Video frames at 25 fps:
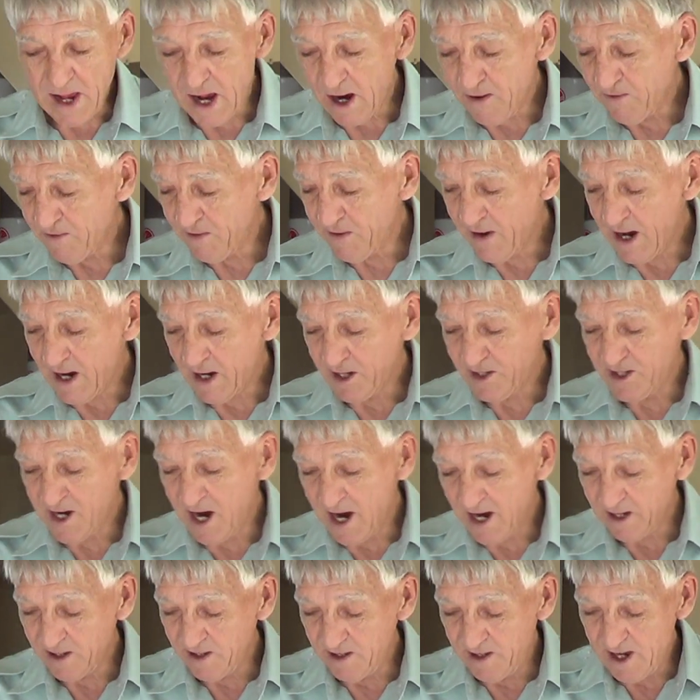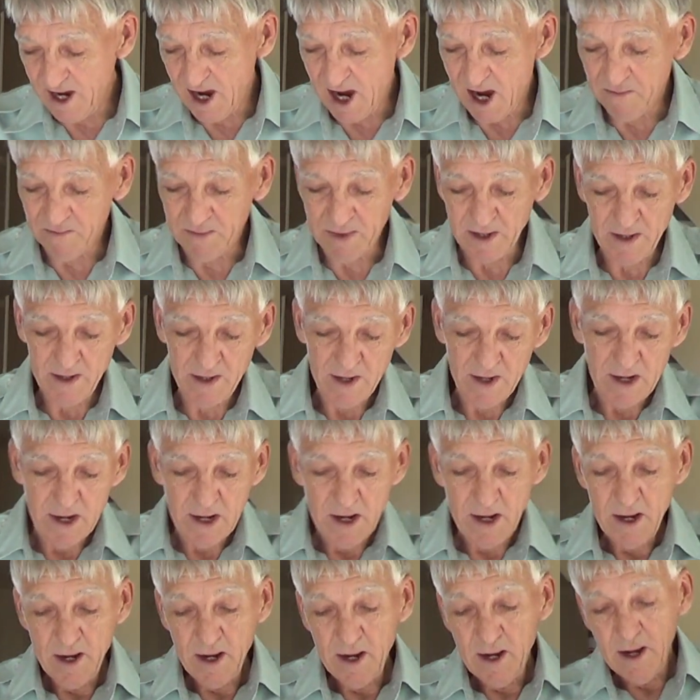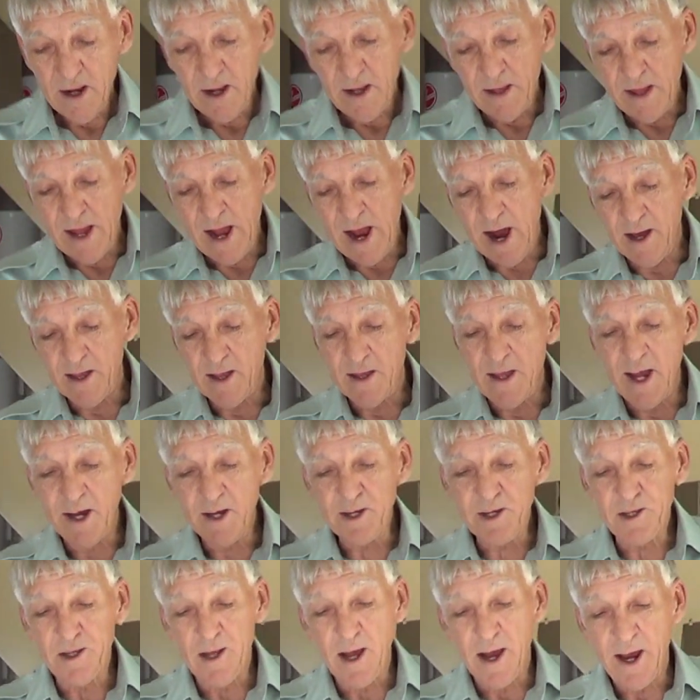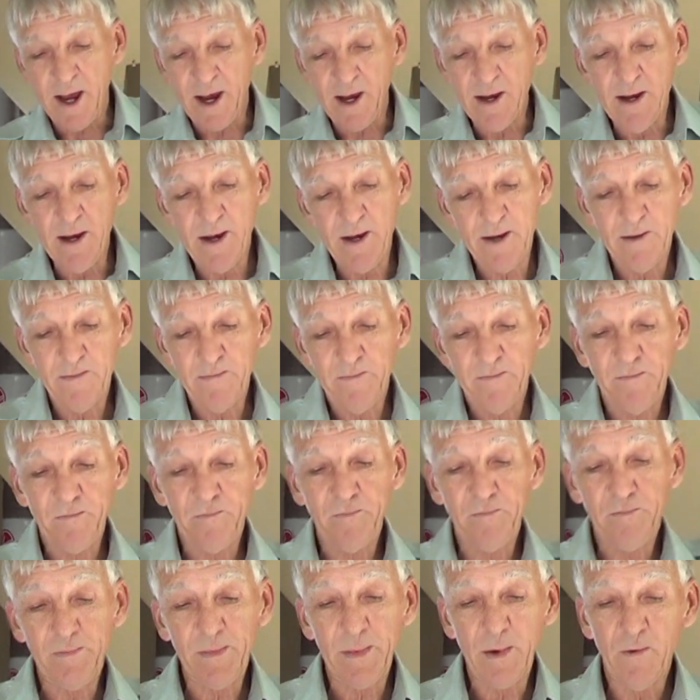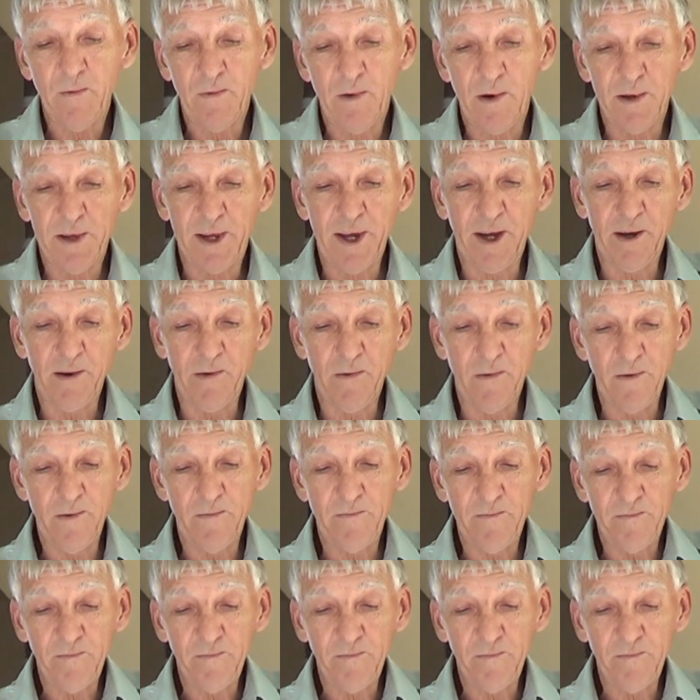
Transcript: We've got it tightened up. Now the next thing we'll do